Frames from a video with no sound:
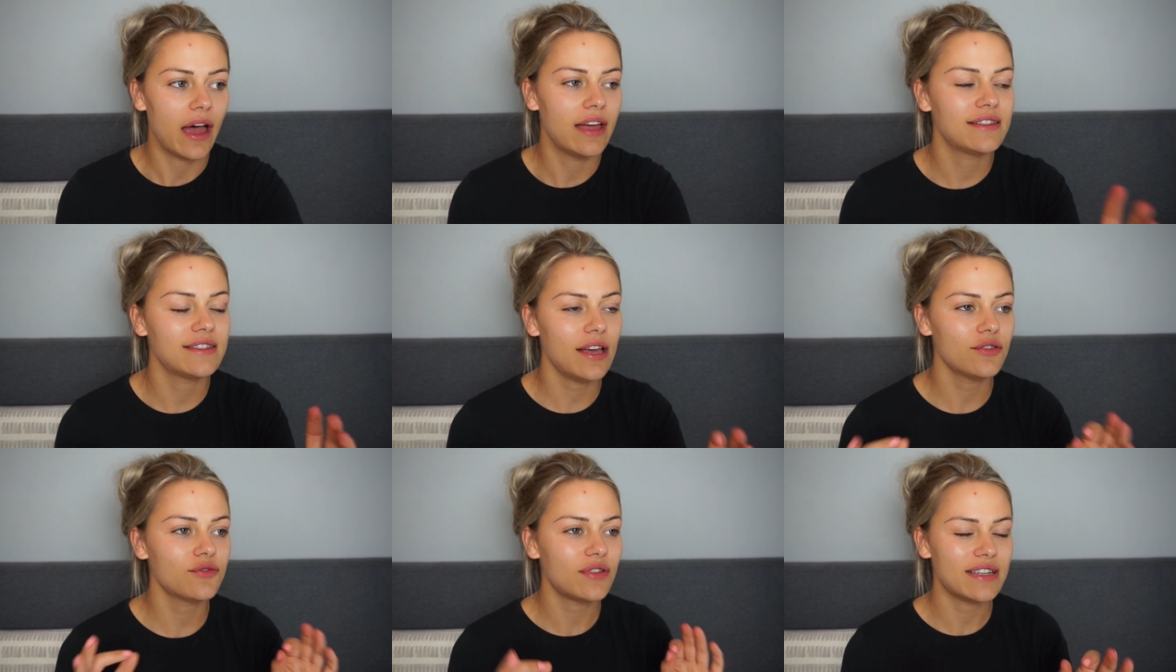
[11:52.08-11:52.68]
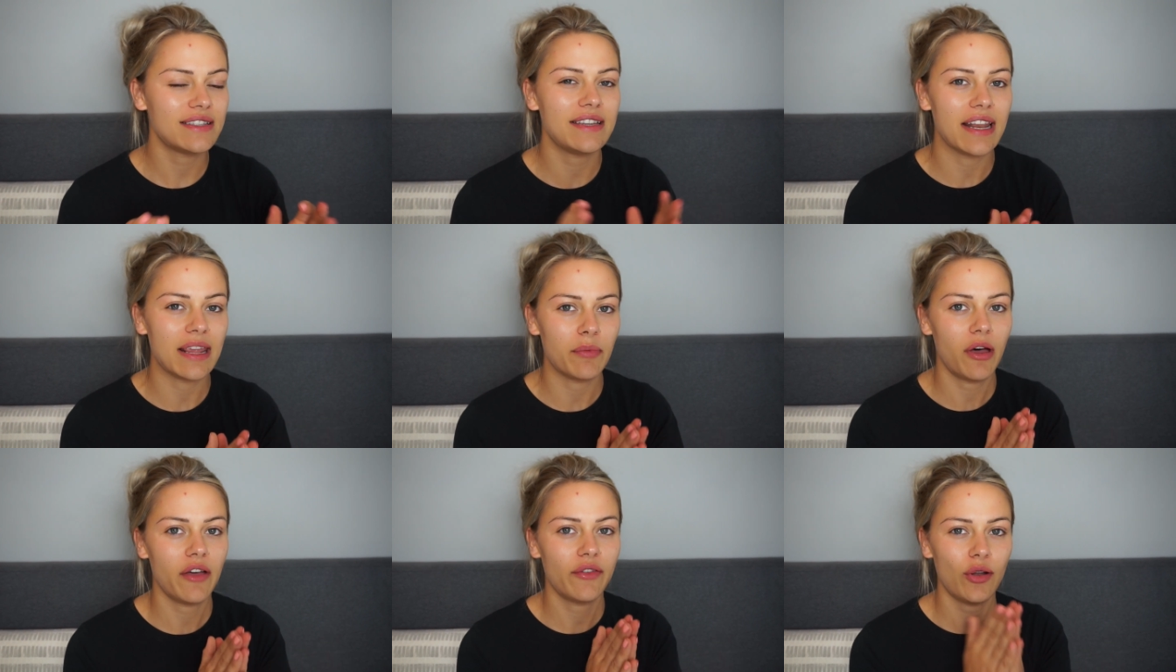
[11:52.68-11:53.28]
It sounds really silly,
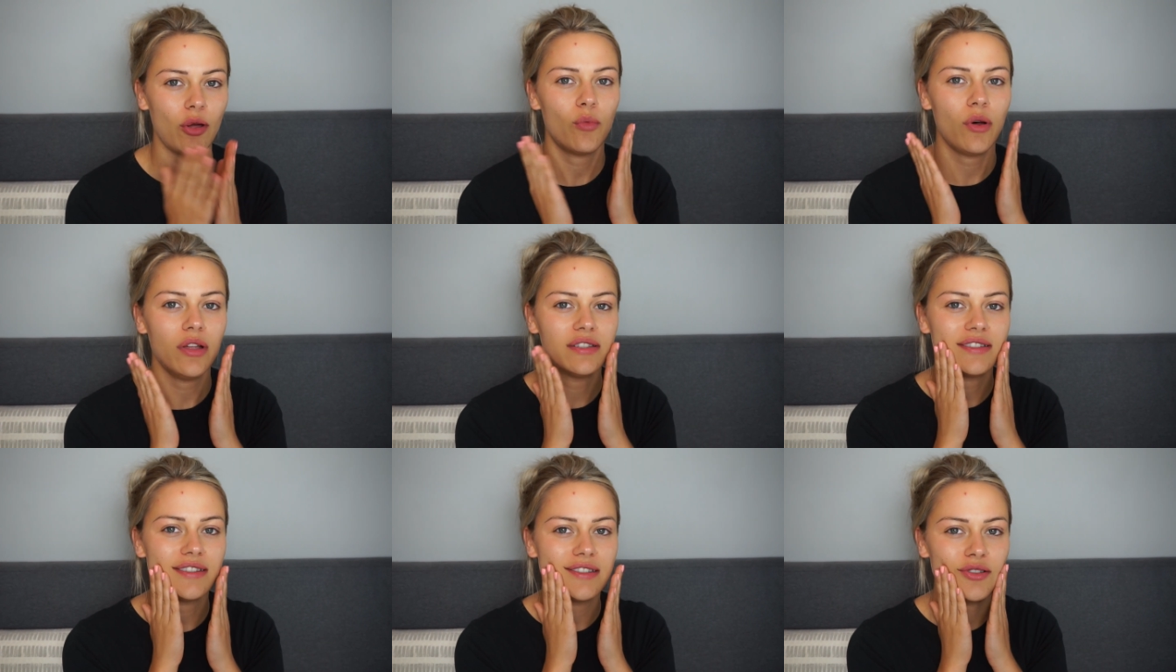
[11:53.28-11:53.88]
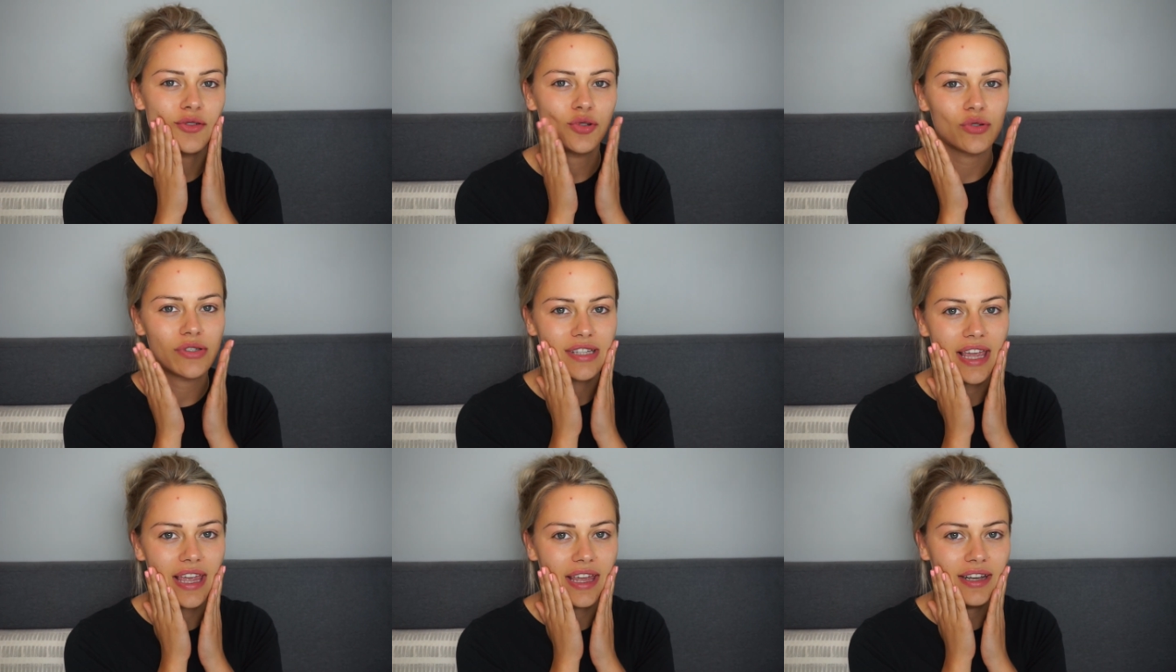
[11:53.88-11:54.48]
but I feel like once this is on your
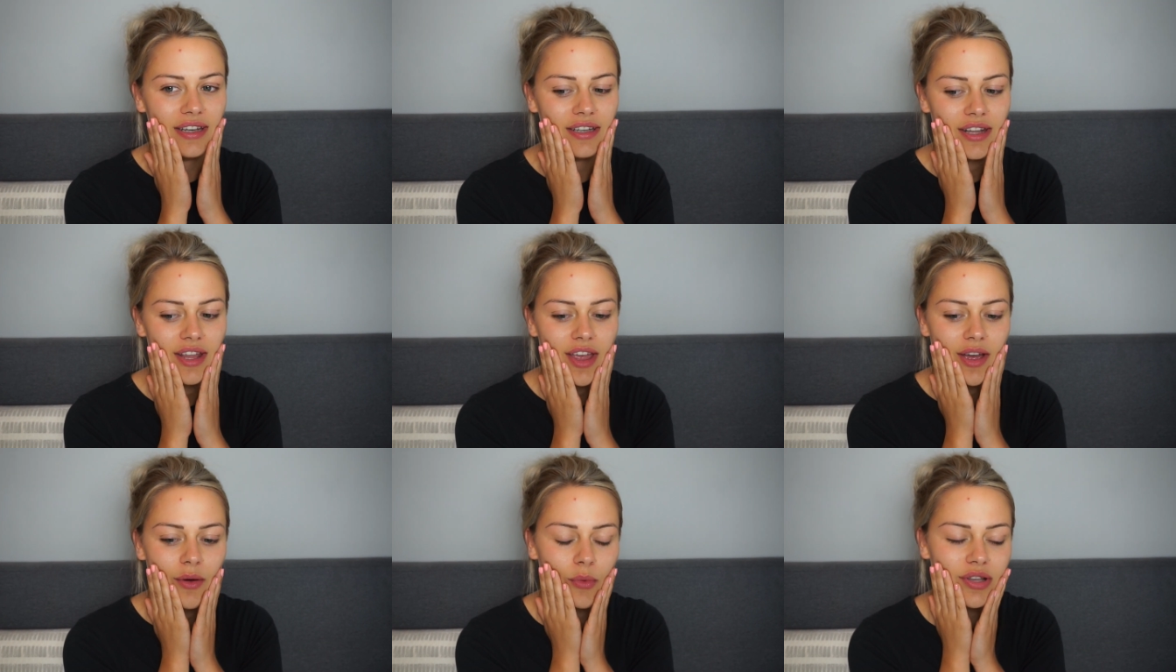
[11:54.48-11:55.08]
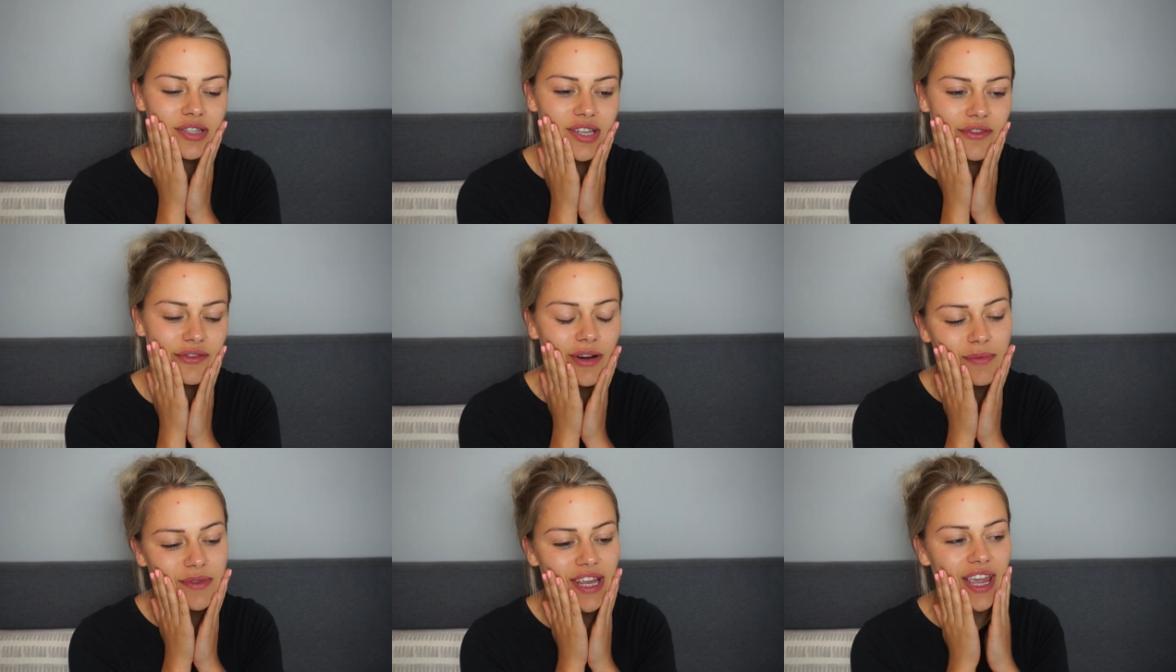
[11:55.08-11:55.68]
skin, once I've
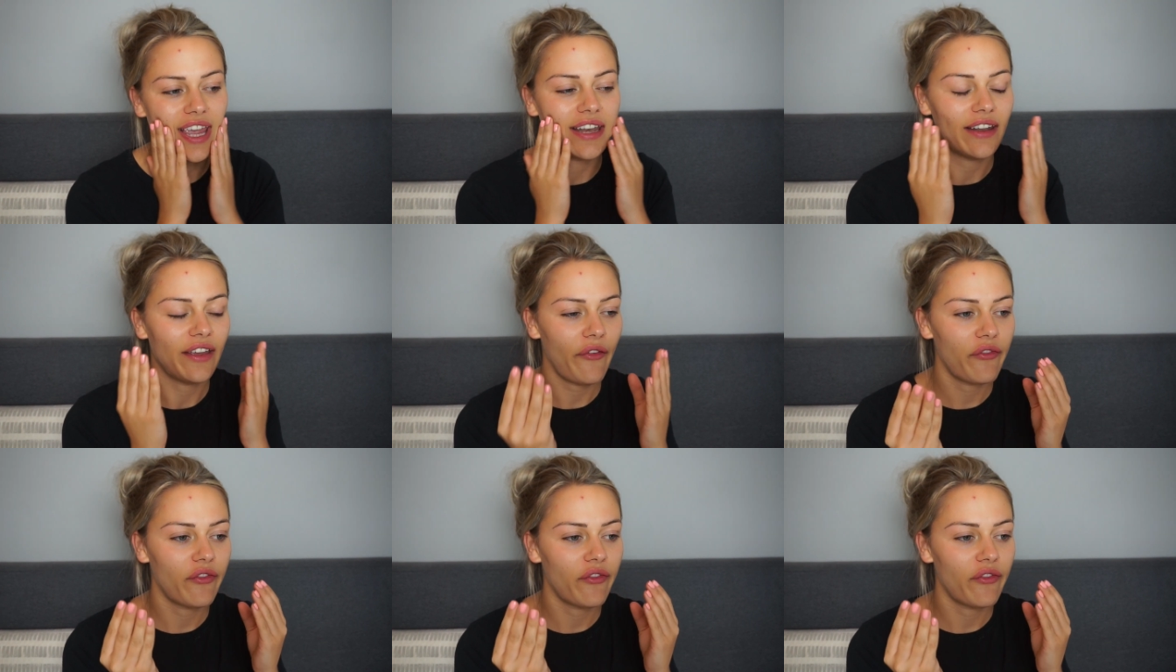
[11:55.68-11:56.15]
rubbed it in,